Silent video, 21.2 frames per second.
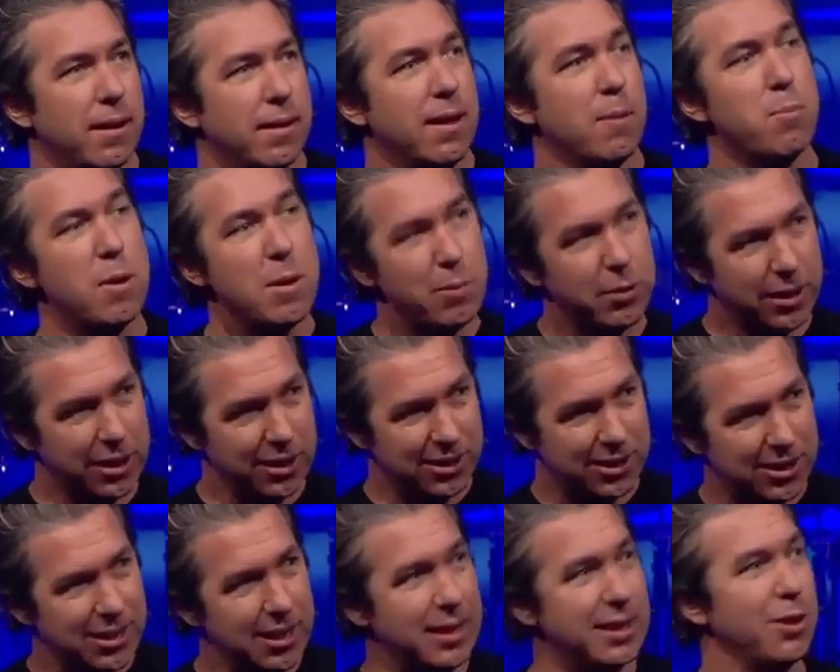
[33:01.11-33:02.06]
that people can
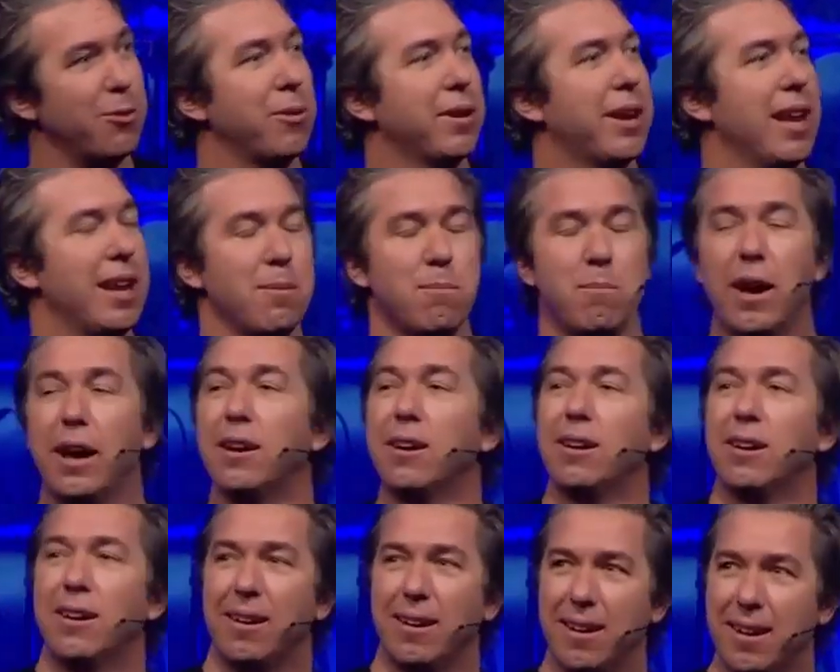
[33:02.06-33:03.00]
see that we're getting
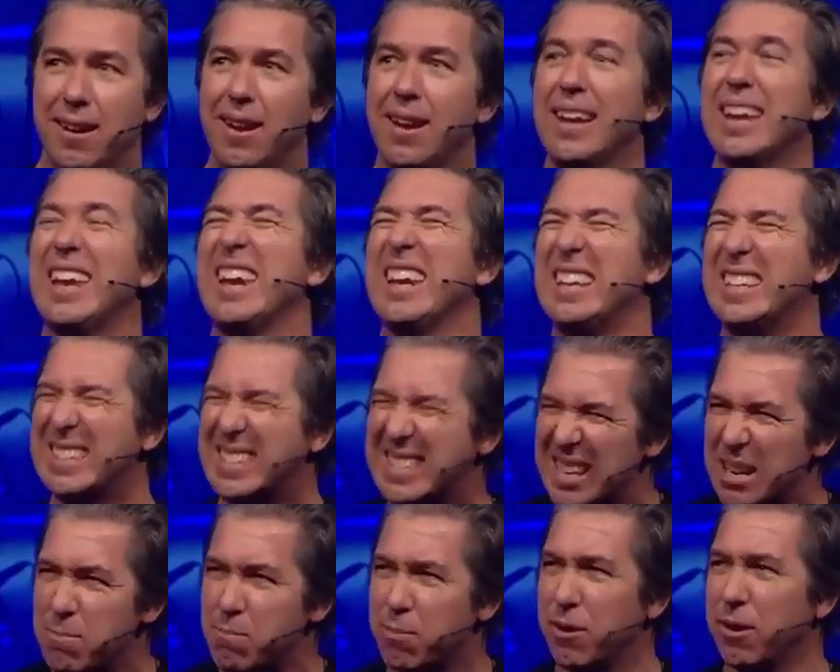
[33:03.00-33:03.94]
better, getting
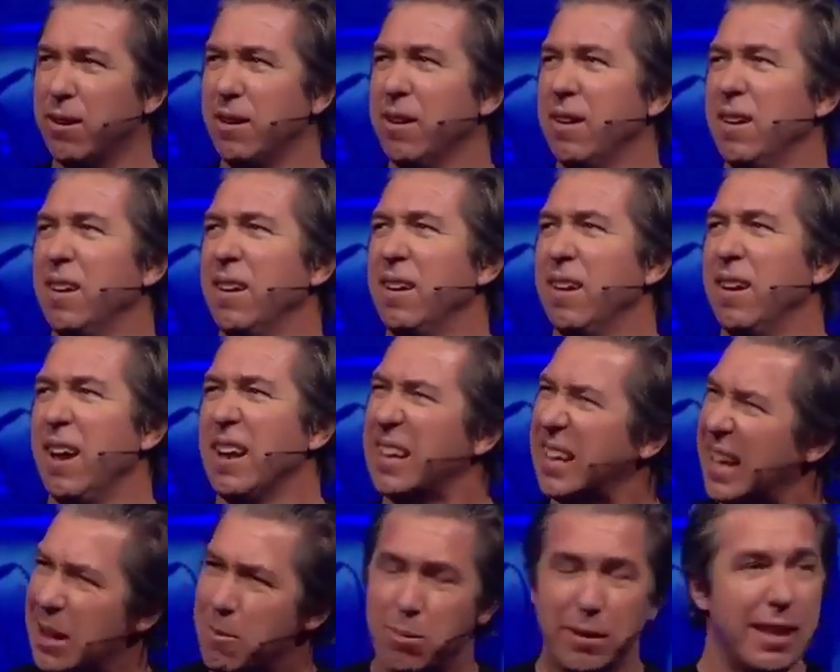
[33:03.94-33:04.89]
deeper,
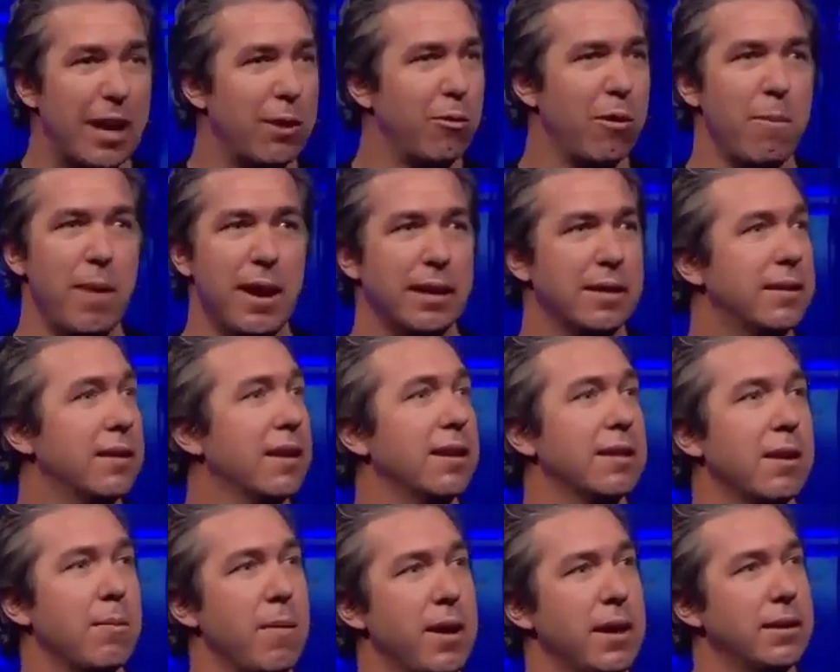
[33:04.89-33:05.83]
and keeping that remain
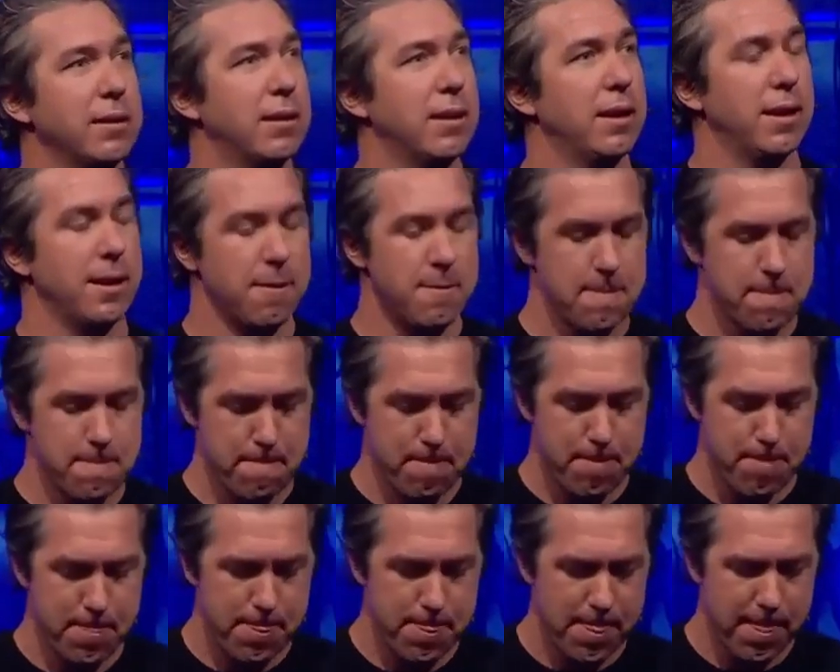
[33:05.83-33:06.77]
thing the main thing.
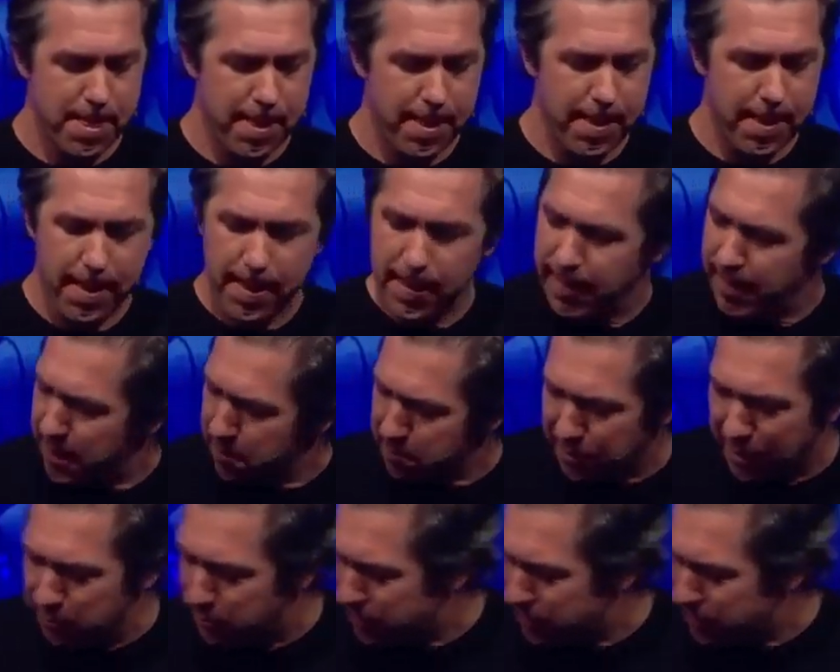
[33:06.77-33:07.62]
But